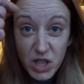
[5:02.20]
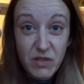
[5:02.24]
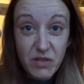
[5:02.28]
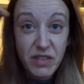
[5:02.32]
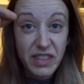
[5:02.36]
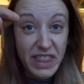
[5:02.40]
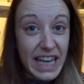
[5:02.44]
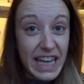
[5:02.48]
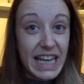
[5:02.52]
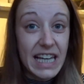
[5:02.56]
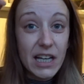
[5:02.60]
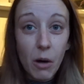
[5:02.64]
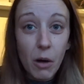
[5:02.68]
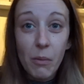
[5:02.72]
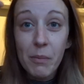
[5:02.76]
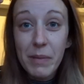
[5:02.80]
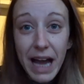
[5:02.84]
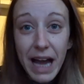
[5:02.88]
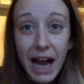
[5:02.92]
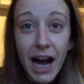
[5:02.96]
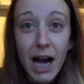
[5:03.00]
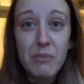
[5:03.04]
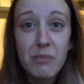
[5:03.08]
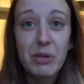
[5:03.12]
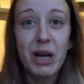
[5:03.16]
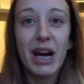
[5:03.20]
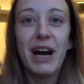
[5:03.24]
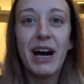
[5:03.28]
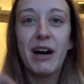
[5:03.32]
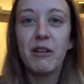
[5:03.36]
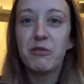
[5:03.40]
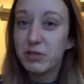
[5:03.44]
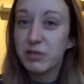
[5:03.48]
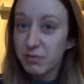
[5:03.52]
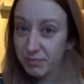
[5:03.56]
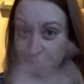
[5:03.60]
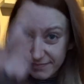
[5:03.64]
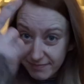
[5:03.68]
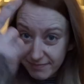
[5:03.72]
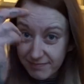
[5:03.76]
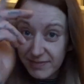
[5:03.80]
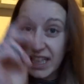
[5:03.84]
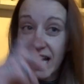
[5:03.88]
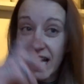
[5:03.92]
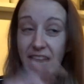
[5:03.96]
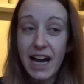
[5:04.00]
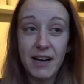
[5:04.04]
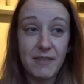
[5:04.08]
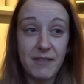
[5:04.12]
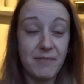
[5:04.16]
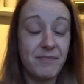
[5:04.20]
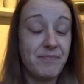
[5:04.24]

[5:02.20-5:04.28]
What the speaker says: Thing on my eyebrows. Yeah,